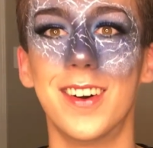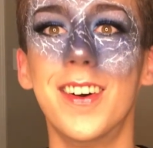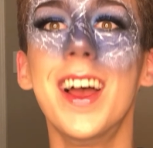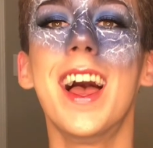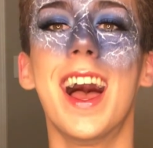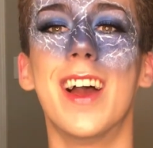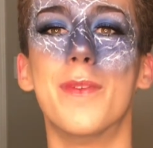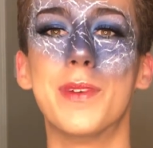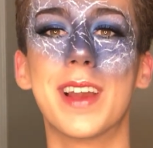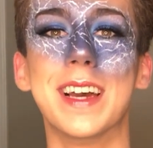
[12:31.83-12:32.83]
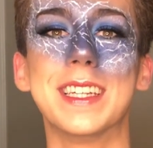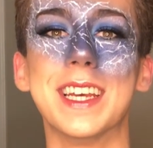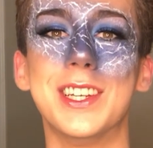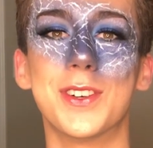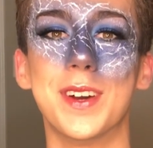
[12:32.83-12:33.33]
So I hope you guys
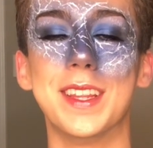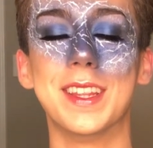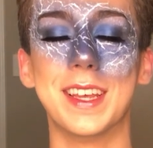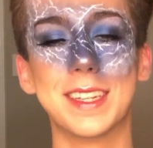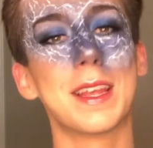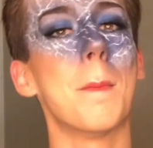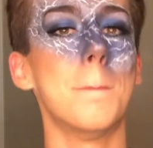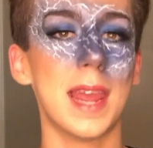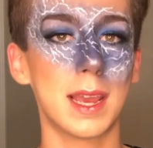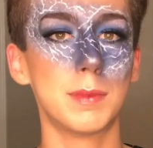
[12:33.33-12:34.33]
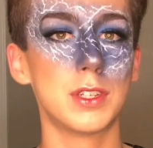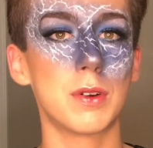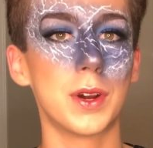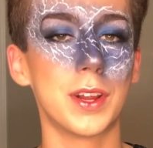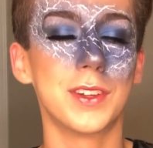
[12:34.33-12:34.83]
enjoyed this makeup
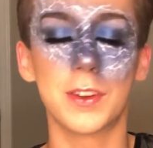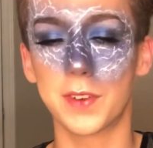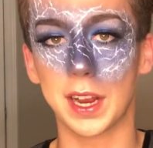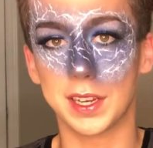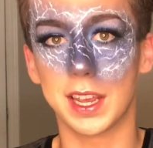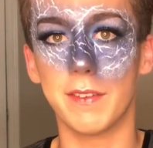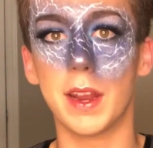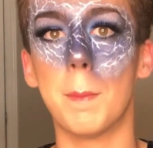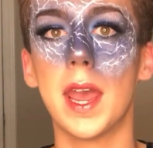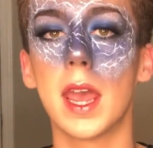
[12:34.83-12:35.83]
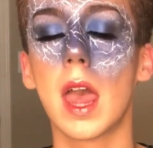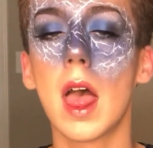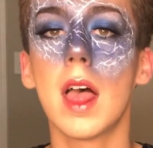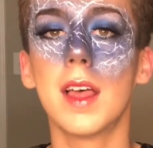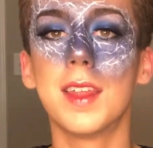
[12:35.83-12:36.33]
tutorial. Don't forget to give it a big
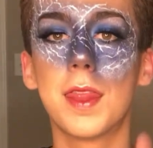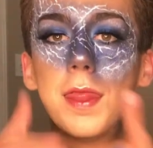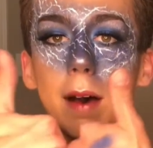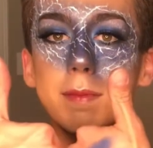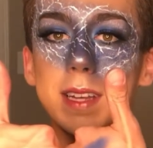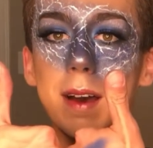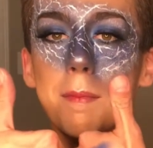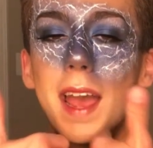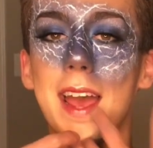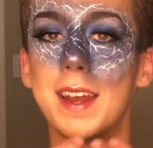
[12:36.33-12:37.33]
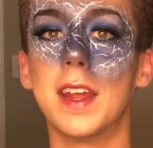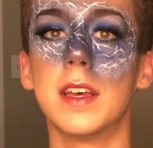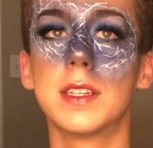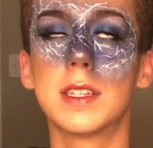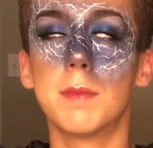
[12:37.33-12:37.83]
thumbs up and